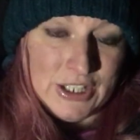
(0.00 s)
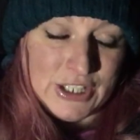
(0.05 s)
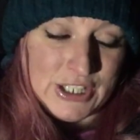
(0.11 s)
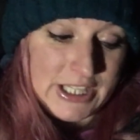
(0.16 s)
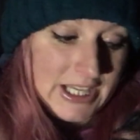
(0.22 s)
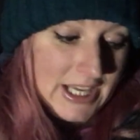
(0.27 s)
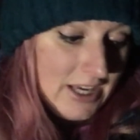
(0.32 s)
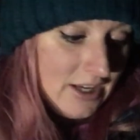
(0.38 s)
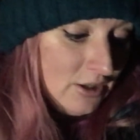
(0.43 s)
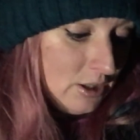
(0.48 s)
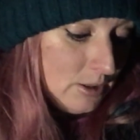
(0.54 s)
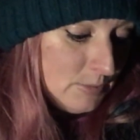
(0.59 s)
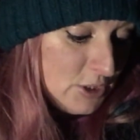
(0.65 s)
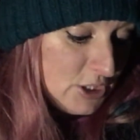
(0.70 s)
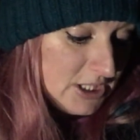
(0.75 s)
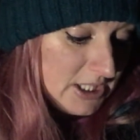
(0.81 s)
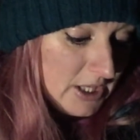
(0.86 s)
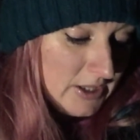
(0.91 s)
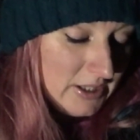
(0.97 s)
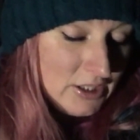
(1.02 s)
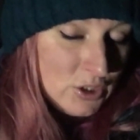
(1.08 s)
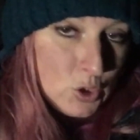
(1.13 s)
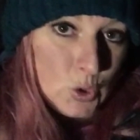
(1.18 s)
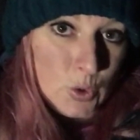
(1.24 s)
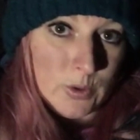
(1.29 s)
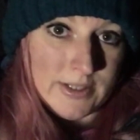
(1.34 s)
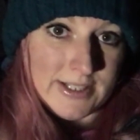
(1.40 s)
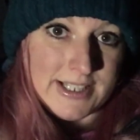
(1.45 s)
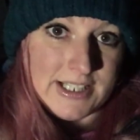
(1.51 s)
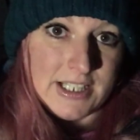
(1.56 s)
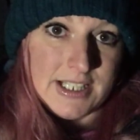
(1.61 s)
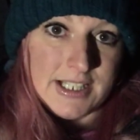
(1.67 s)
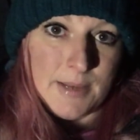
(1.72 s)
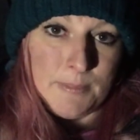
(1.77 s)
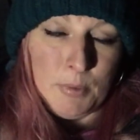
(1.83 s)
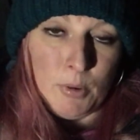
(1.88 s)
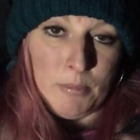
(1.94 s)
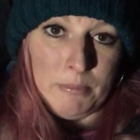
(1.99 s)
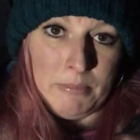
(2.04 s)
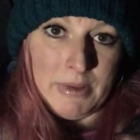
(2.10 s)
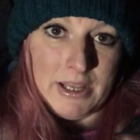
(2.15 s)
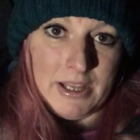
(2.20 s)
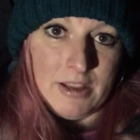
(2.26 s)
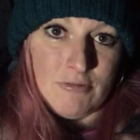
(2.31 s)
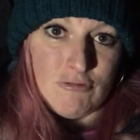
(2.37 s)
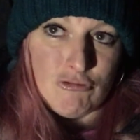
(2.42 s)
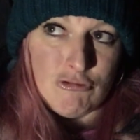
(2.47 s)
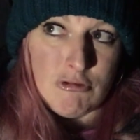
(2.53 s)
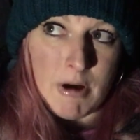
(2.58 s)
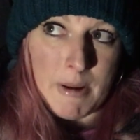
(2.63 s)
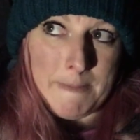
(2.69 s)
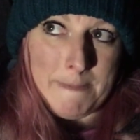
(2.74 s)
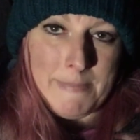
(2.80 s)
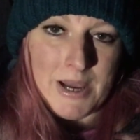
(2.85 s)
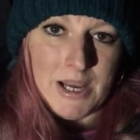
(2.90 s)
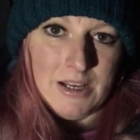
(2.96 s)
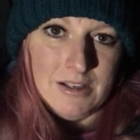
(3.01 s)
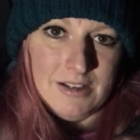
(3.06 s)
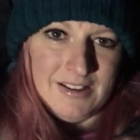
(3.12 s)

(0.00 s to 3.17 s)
So yeah, I'm just going to sup on my rum